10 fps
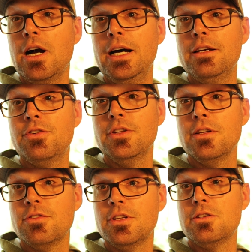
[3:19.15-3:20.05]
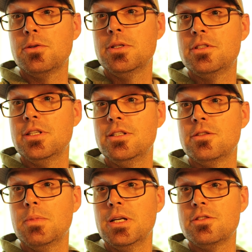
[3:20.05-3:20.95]
try if you live in the Twin
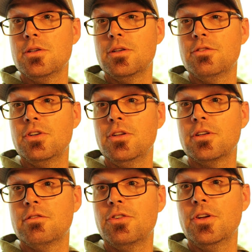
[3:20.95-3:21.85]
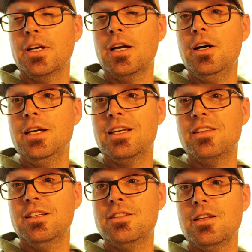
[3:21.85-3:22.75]
Cities of Minnesota. If you're looking for like a hike
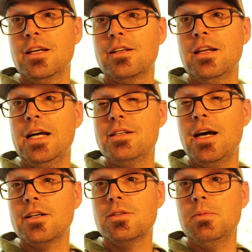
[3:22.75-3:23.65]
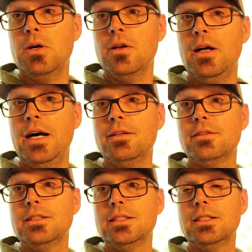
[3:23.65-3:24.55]
that's like not talked about a lot.
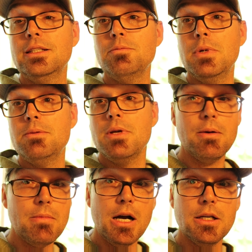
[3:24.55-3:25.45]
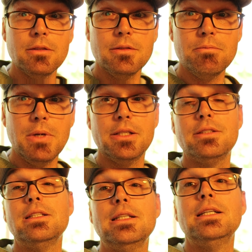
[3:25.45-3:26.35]
Maybe I'm wrong, but
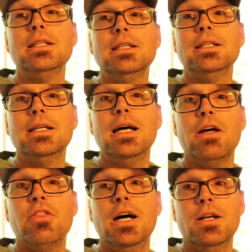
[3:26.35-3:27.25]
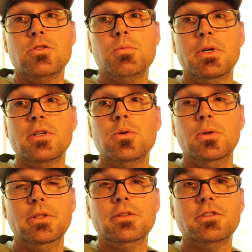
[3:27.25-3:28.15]
I thought it was pretty
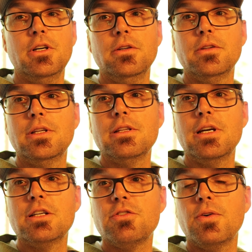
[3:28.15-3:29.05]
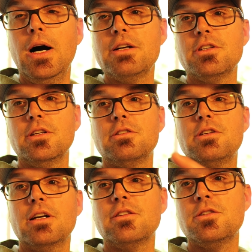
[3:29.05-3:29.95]
cool. So thanks for watching.
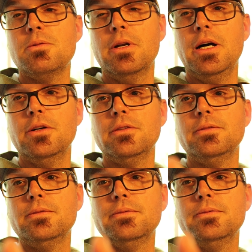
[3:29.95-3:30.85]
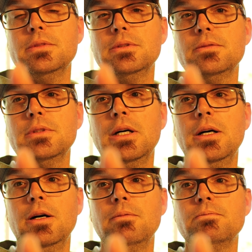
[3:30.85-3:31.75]
Check this one out.
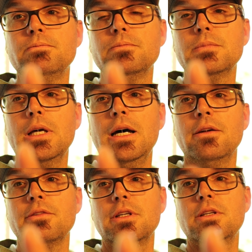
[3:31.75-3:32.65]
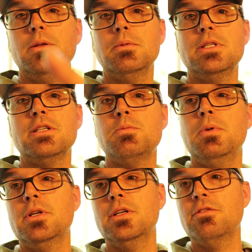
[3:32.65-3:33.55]
Um, I don't think you'll be
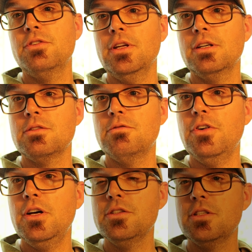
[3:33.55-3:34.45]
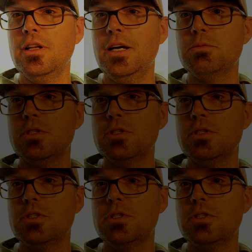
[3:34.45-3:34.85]
disappointed if you like some falls.